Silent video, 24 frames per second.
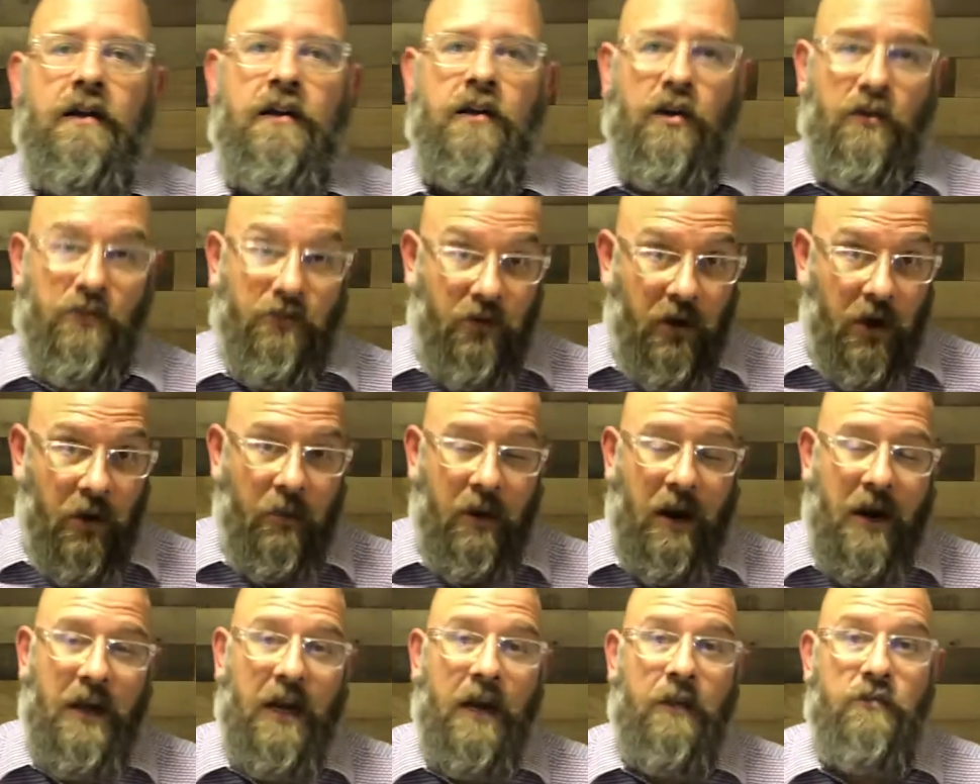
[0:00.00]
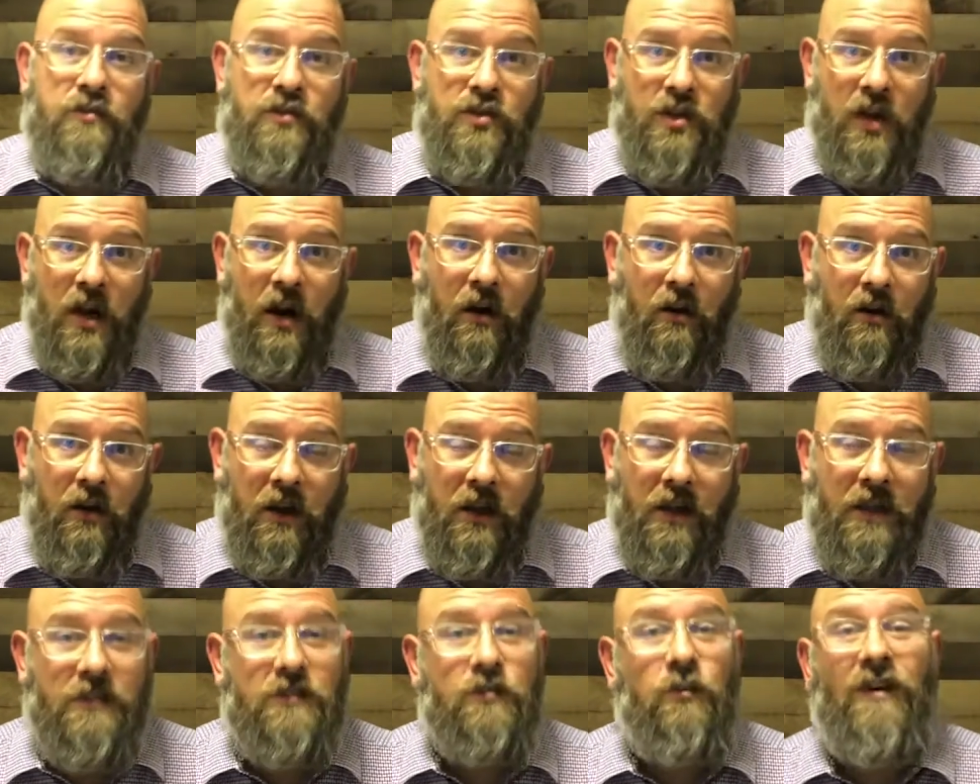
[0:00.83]
dear friend of mine named Jerry.
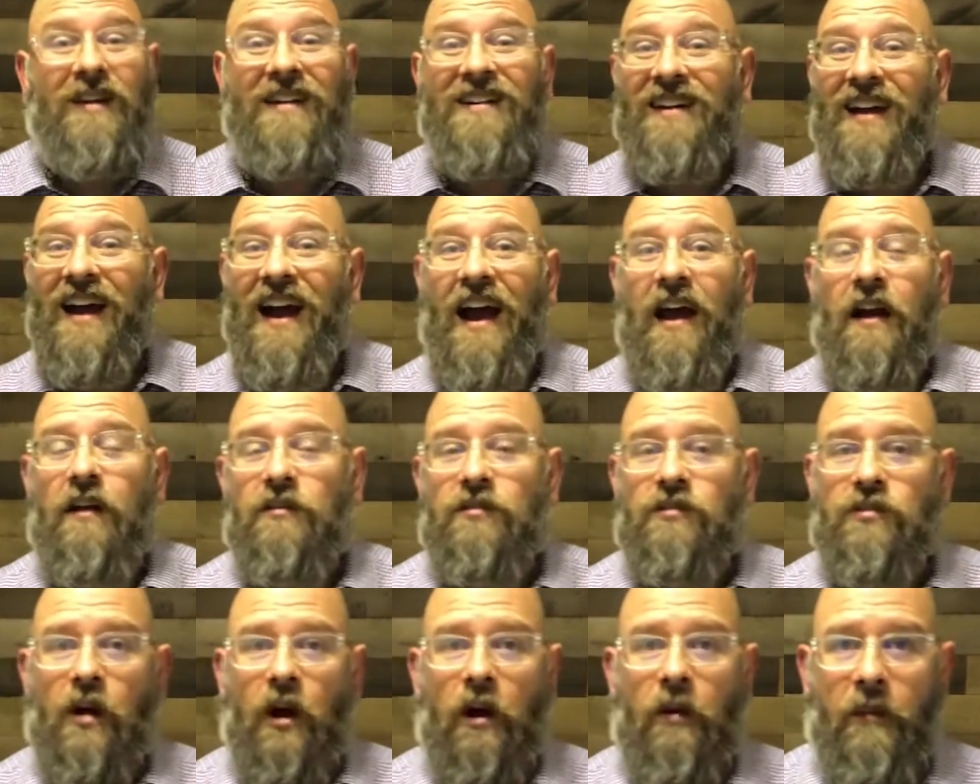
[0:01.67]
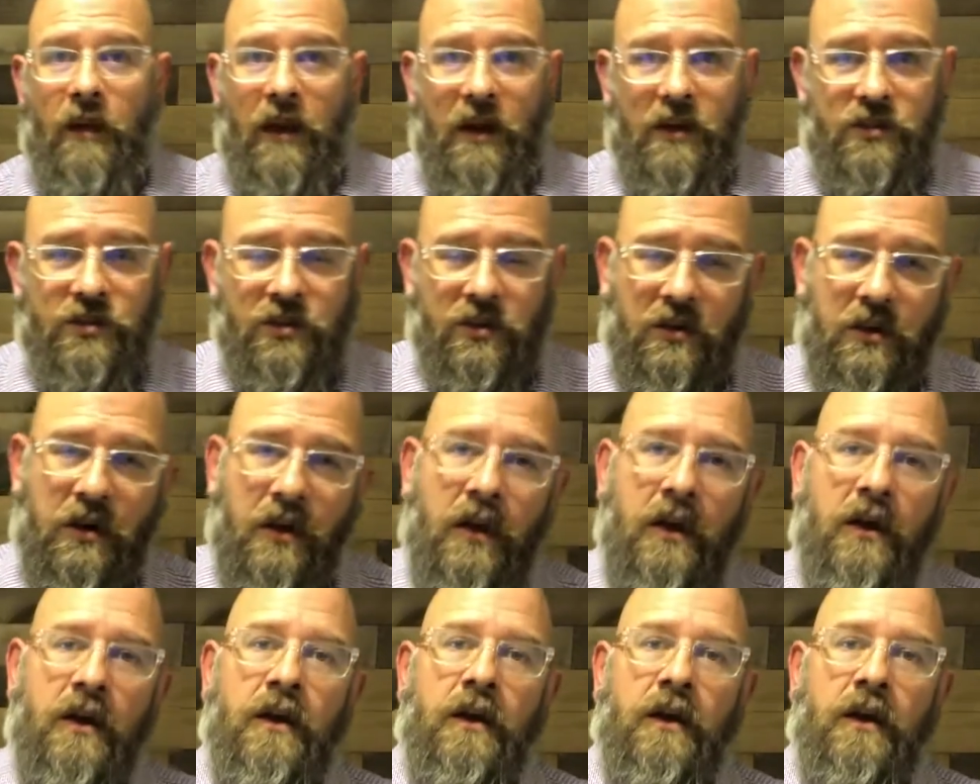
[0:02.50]
He's a retired sergeant major.